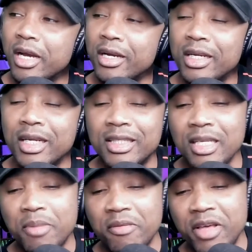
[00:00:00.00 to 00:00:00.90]
You're not a
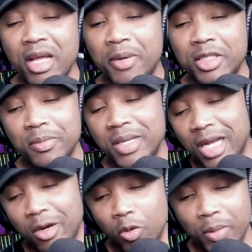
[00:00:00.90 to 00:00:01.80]
sympathy help a
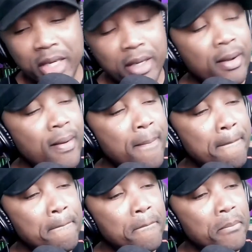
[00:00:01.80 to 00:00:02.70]
Jamaican woman, yeah?
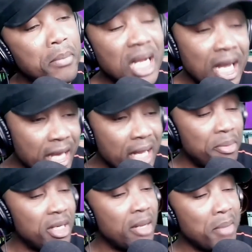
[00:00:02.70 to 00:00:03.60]
Can I help in the